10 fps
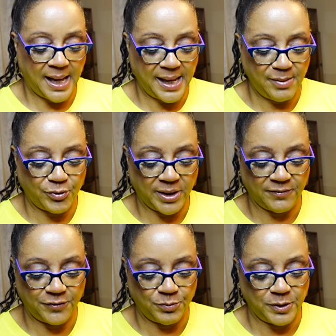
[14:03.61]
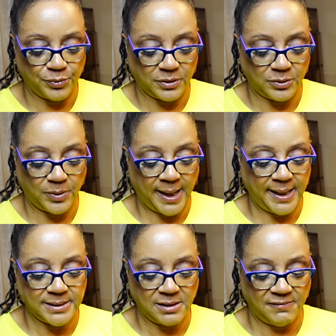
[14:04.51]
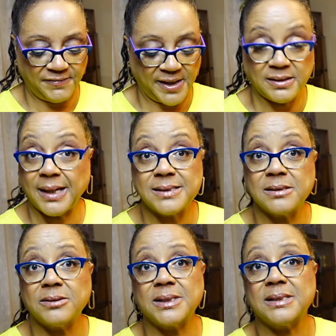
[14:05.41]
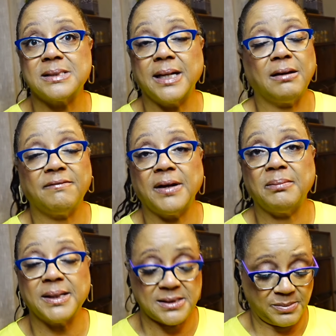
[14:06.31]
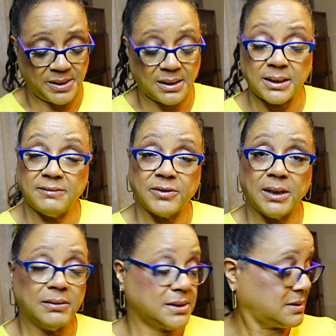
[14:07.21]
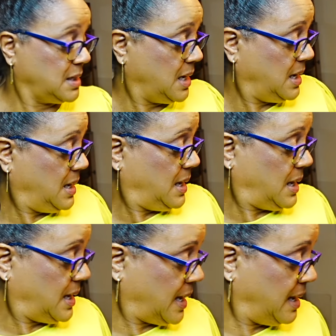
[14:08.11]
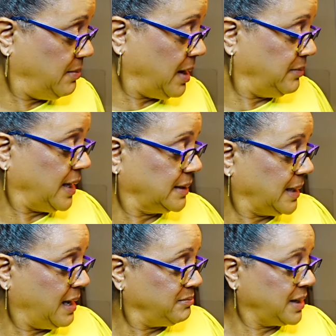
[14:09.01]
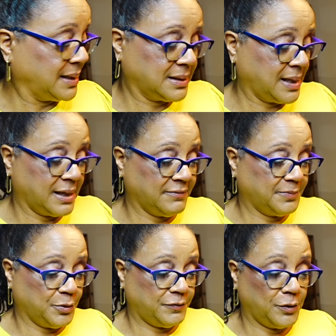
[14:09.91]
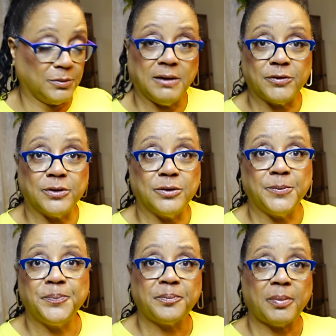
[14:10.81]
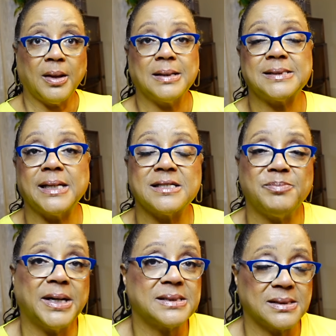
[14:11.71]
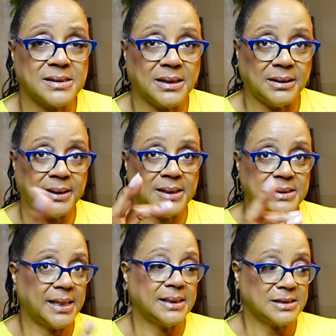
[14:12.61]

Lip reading: I am one of the few people who I still to this day don't find musk to be a clean fragrance. I'm not the kind of perfume lover who says musk is a clean scent.